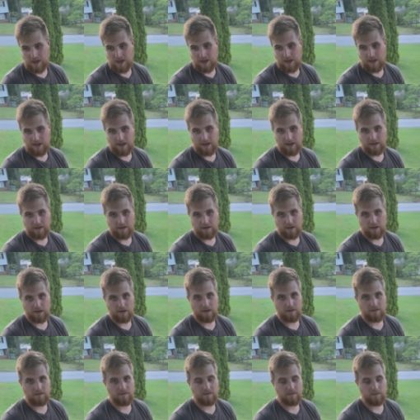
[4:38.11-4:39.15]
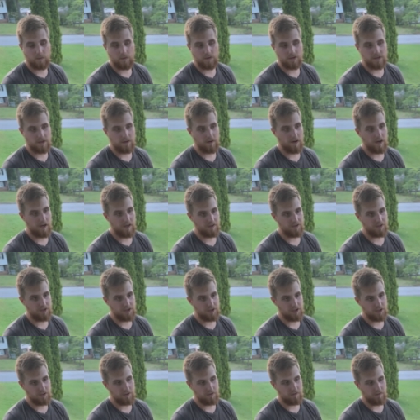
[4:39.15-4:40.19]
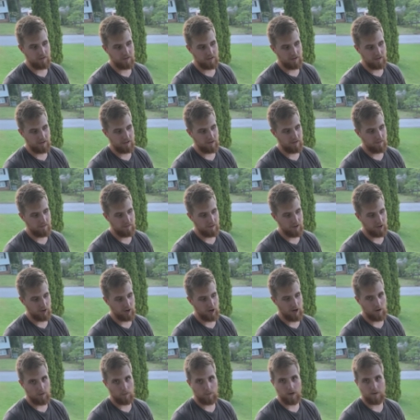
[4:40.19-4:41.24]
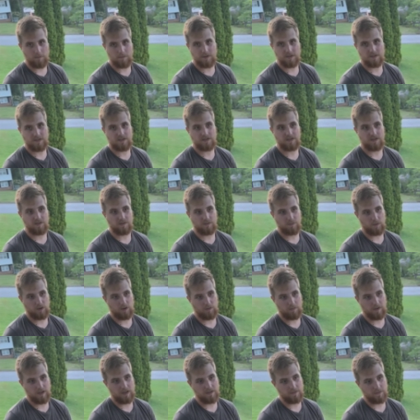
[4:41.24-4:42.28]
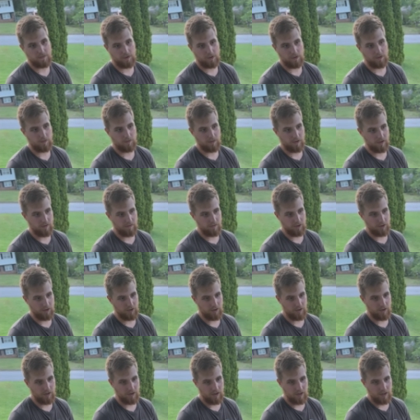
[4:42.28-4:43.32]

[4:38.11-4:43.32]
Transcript: And of course, go out and shoot and figure out what positions work best for you whenever you're